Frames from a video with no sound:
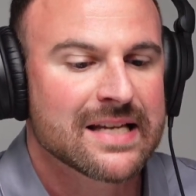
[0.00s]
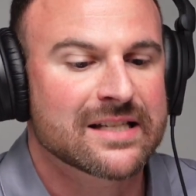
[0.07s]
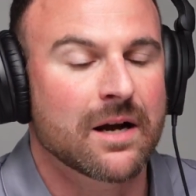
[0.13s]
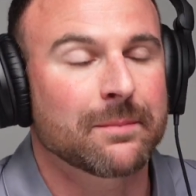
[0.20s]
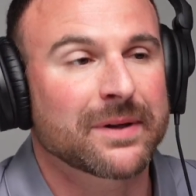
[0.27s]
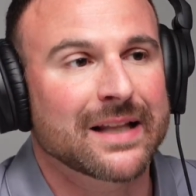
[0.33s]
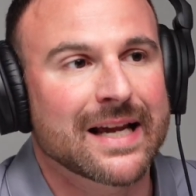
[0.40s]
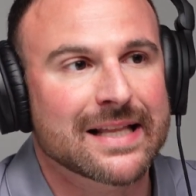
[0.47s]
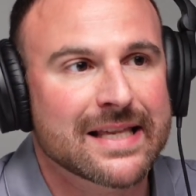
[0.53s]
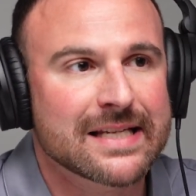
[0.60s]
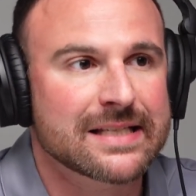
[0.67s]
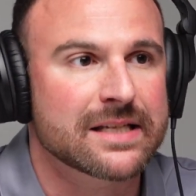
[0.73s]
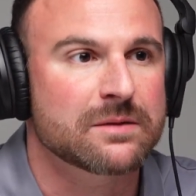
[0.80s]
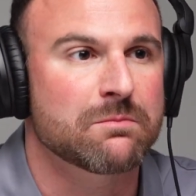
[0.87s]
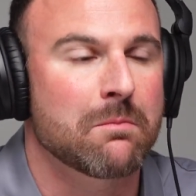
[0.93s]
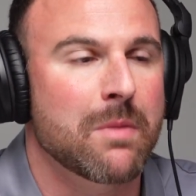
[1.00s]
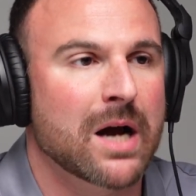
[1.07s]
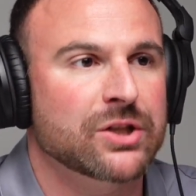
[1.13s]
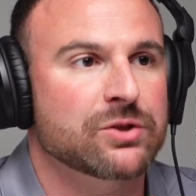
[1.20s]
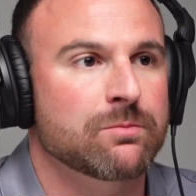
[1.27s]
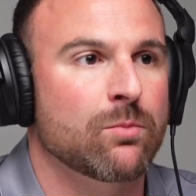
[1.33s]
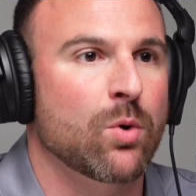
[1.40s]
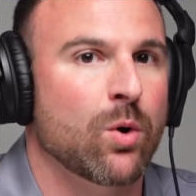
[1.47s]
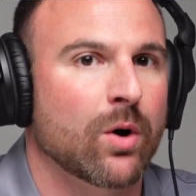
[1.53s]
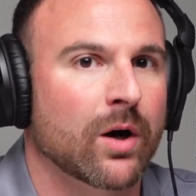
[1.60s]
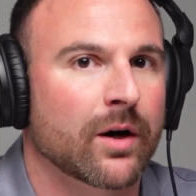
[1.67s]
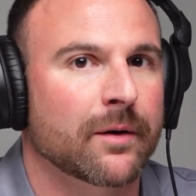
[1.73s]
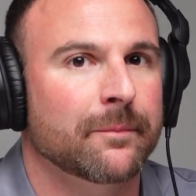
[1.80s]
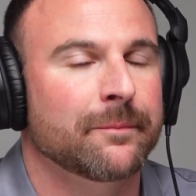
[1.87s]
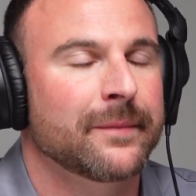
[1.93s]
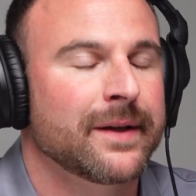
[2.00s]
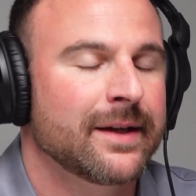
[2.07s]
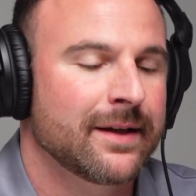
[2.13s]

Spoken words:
Something like this is much more...